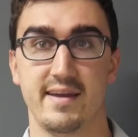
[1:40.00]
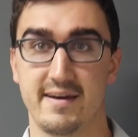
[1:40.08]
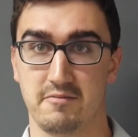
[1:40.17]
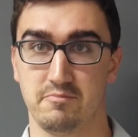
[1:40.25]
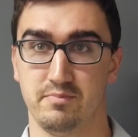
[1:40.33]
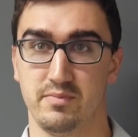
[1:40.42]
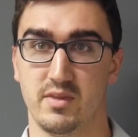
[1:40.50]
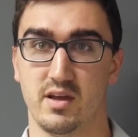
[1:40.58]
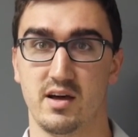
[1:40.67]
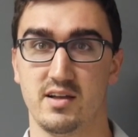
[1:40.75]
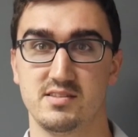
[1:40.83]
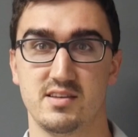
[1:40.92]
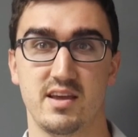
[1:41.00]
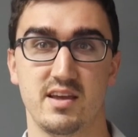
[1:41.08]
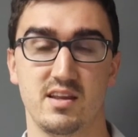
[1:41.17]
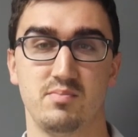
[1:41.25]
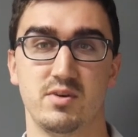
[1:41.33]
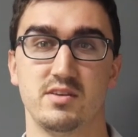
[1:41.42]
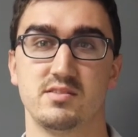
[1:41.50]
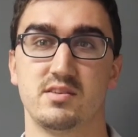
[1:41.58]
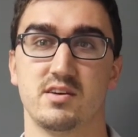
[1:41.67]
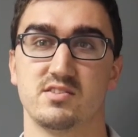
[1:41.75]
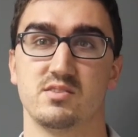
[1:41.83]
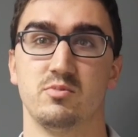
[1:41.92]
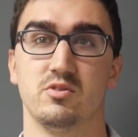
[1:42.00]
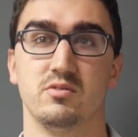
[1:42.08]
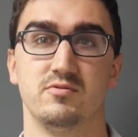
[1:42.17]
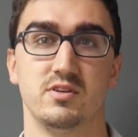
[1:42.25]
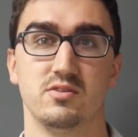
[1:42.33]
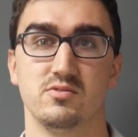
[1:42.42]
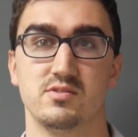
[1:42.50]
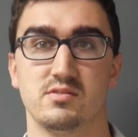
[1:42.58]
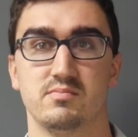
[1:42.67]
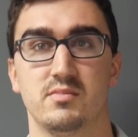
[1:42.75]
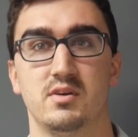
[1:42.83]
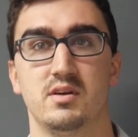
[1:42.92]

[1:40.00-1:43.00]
Now, on to ADP's customer reviews.